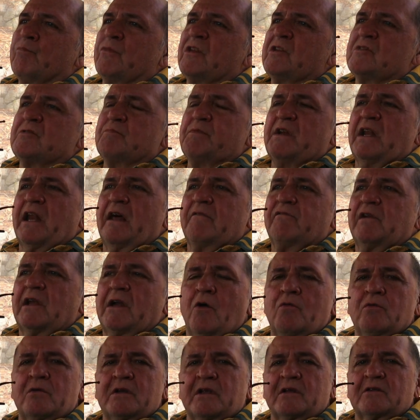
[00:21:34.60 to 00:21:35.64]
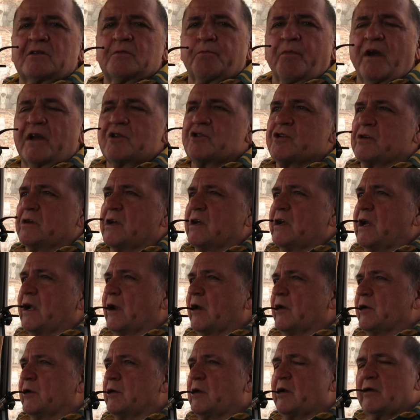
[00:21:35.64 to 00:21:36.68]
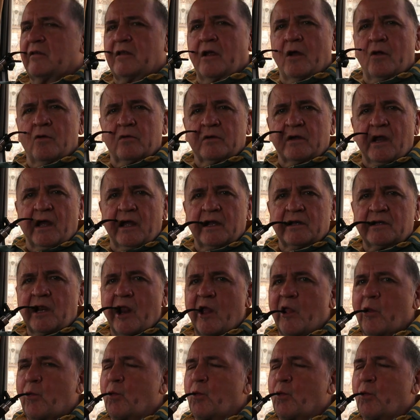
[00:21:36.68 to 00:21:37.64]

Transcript: Used to be a lovely old expression in England in the old days.